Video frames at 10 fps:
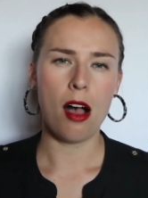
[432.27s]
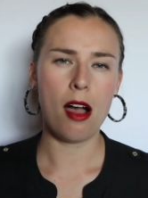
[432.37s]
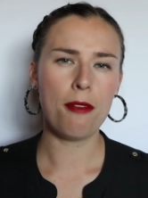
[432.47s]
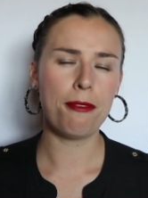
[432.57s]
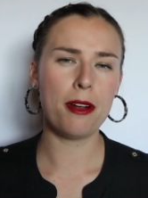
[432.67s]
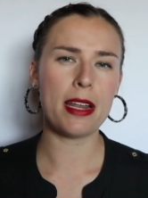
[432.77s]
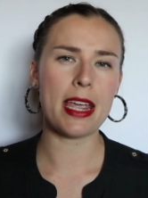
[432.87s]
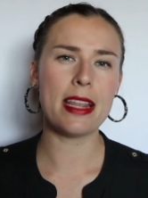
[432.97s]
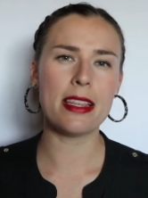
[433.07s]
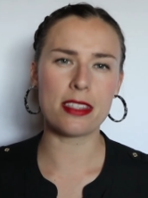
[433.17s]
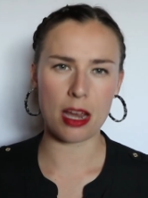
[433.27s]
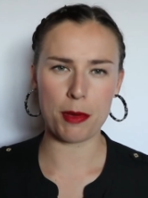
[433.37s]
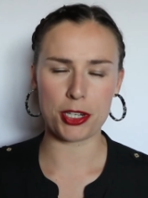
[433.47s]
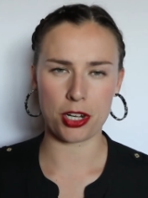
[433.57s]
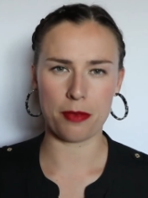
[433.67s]
offered in the
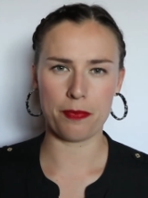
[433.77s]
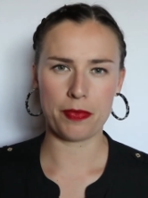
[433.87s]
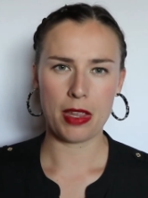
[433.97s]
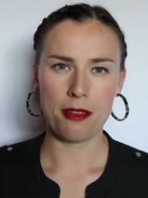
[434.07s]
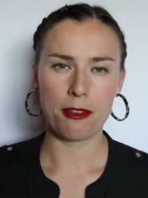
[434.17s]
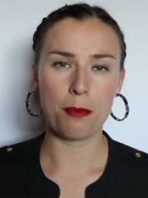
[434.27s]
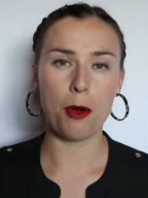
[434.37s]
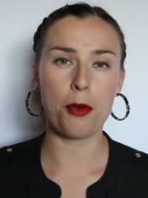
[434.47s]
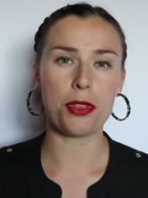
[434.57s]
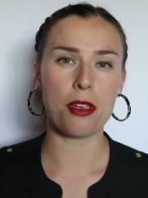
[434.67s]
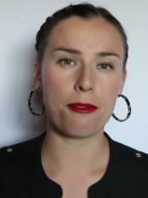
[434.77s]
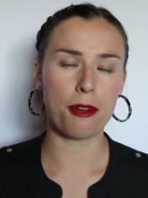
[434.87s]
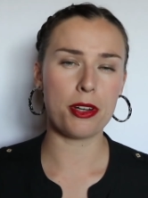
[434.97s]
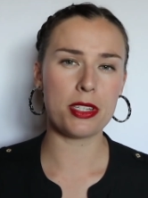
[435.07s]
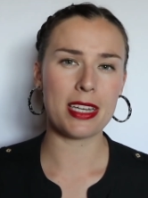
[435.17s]
summer term for both your
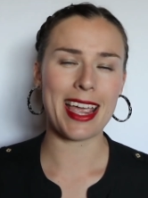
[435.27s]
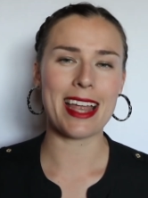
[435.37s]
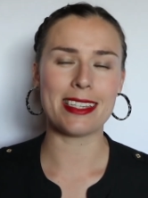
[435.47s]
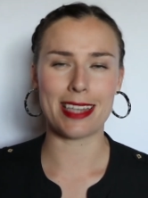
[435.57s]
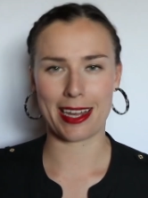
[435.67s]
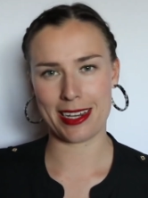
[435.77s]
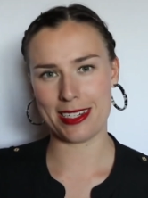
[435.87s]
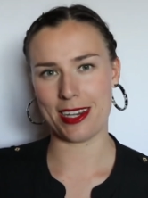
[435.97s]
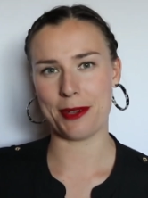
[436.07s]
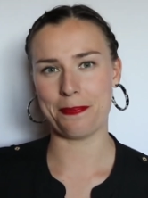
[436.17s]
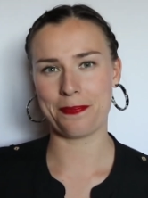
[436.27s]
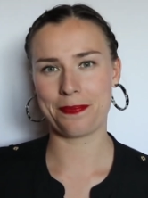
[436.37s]
first and second year.